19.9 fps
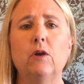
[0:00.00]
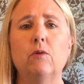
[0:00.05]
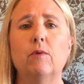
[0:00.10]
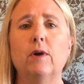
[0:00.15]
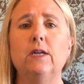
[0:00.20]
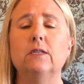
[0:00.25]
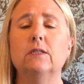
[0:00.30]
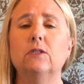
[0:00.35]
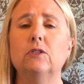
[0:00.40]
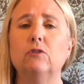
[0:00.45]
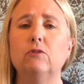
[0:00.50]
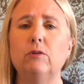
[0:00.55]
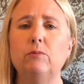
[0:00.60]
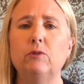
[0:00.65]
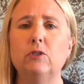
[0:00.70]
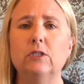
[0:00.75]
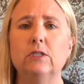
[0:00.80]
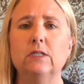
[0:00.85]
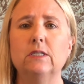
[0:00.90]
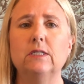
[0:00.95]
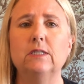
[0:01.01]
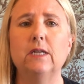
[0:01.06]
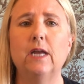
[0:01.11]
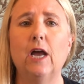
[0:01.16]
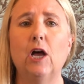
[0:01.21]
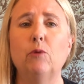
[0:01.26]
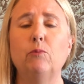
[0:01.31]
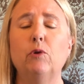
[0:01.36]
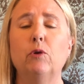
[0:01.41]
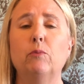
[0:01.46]
and write descriptions to
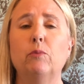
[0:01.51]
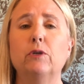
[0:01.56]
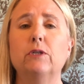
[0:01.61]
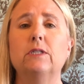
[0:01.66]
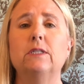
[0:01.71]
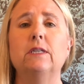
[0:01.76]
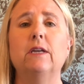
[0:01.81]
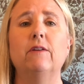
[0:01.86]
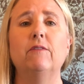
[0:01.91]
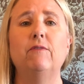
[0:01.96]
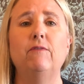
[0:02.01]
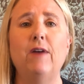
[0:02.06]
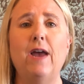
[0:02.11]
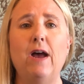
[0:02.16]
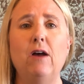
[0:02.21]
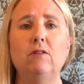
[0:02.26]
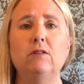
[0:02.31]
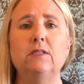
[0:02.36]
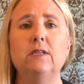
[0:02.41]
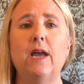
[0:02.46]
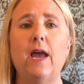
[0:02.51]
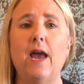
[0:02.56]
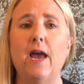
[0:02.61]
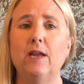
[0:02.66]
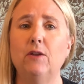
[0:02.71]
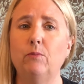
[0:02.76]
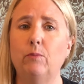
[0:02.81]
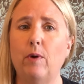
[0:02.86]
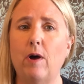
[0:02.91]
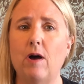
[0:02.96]
help your books get found
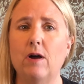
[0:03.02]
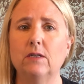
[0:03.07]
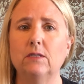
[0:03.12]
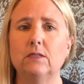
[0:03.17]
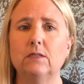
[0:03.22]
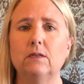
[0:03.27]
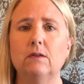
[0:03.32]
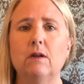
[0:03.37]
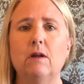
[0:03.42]
and bought.